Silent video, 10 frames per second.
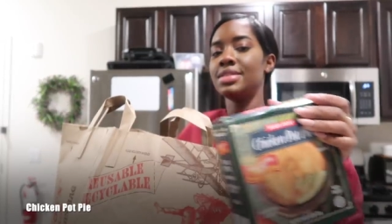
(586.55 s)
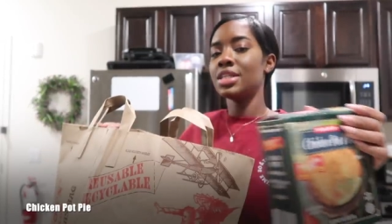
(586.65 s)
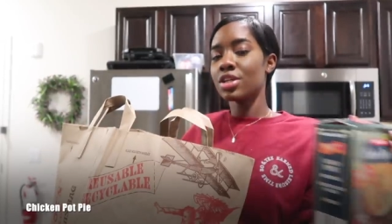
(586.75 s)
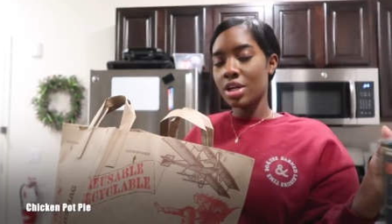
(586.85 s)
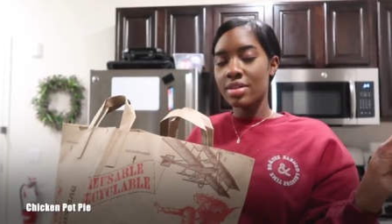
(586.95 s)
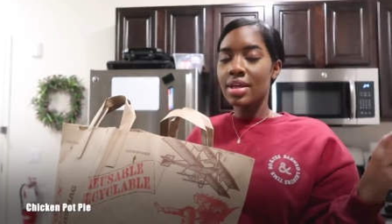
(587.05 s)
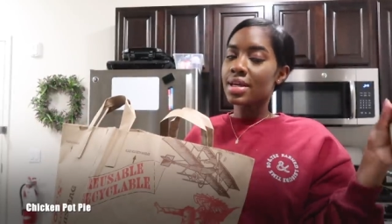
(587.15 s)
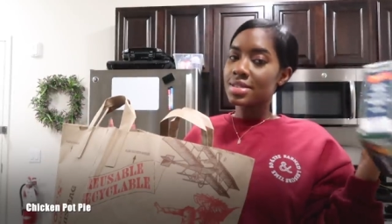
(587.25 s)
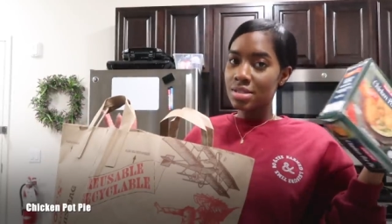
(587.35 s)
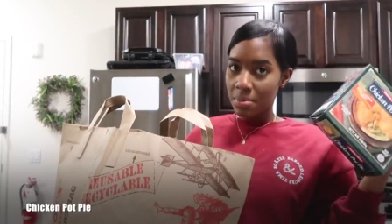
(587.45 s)
dinner
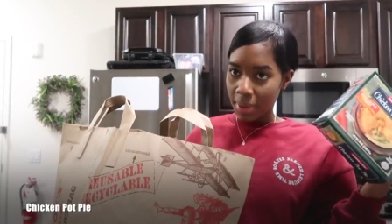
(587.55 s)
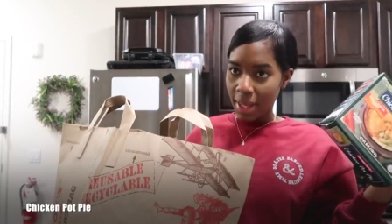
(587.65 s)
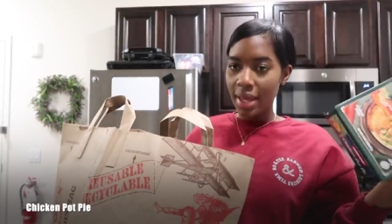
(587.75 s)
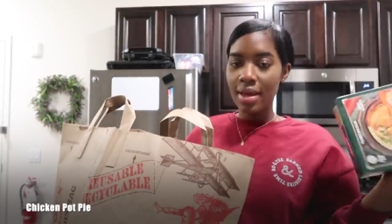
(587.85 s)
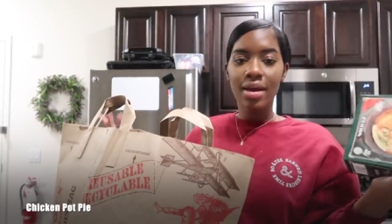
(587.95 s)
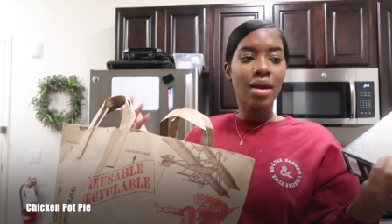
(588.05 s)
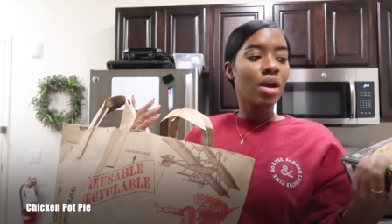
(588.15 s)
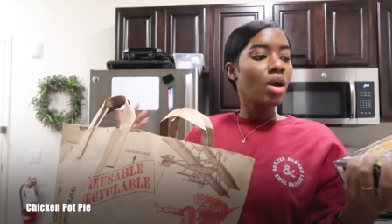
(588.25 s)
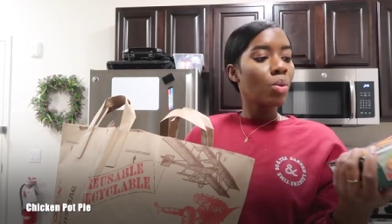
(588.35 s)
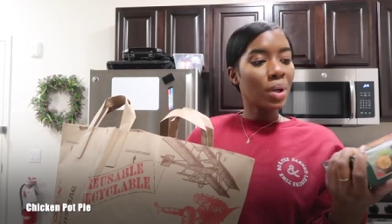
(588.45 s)
things to make
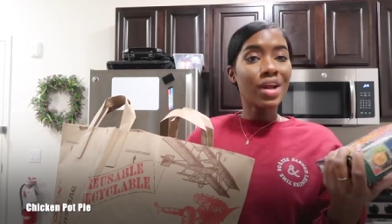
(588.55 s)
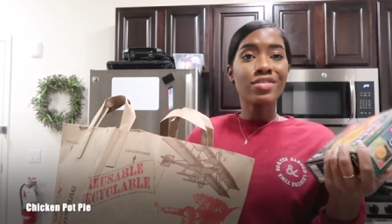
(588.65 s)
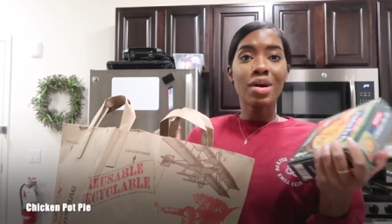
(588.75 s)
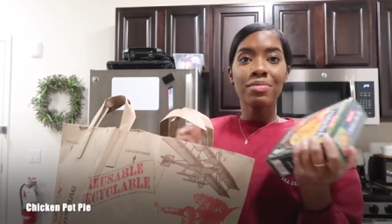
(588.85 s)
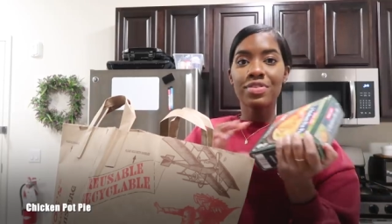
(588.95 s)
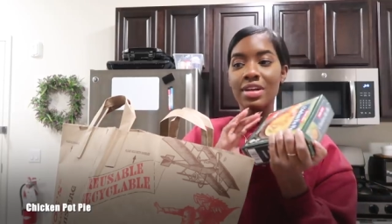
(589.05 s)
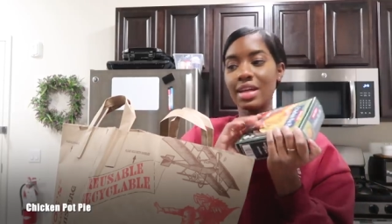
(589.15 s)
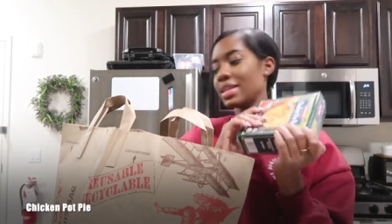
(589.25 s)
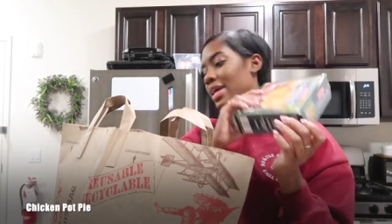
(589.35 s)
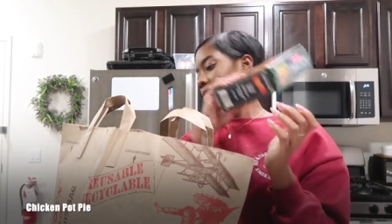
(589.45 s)
whenever I'm
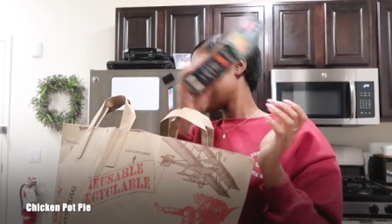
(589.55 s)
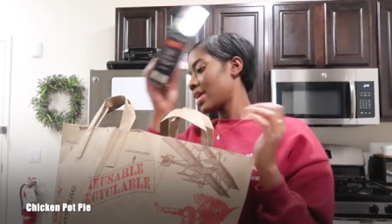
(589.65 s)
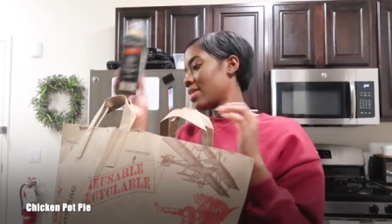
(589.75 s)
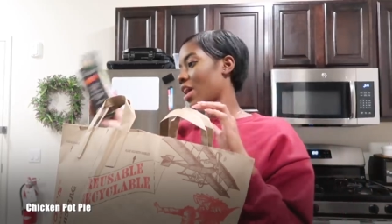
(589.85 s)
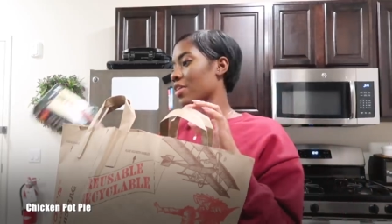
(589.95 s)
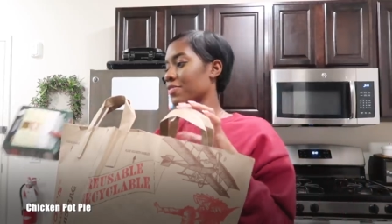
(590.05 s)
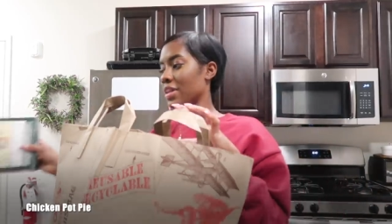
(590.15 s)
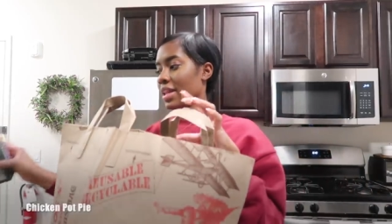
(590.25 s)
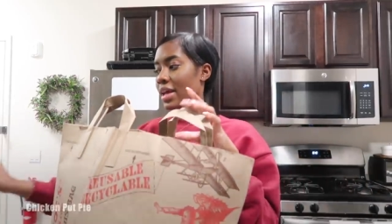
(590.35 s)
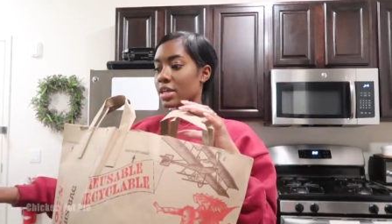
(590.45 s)
feeling lazy and not
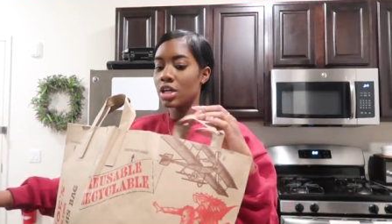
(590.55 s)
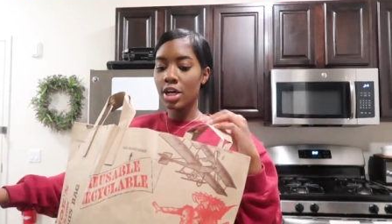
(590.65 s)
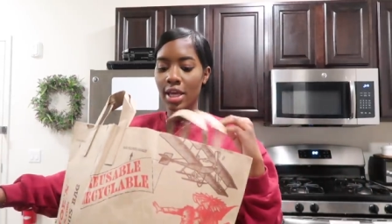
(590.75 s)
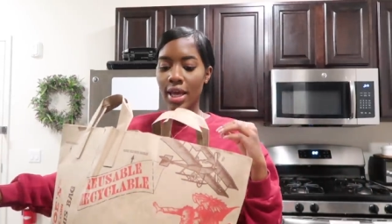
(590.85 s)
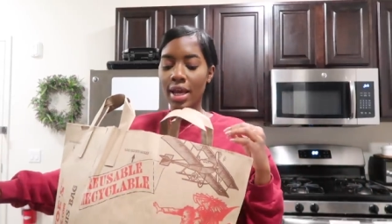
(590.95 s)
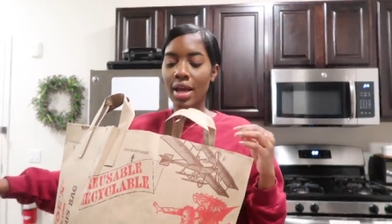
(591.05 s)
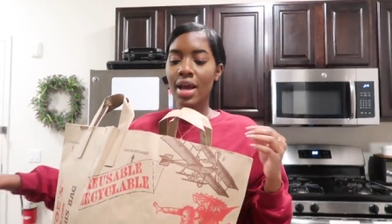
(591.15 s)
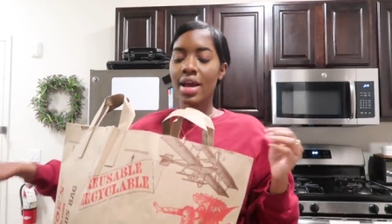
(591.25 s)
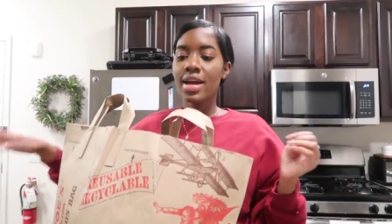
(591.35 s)
feeling like cooking.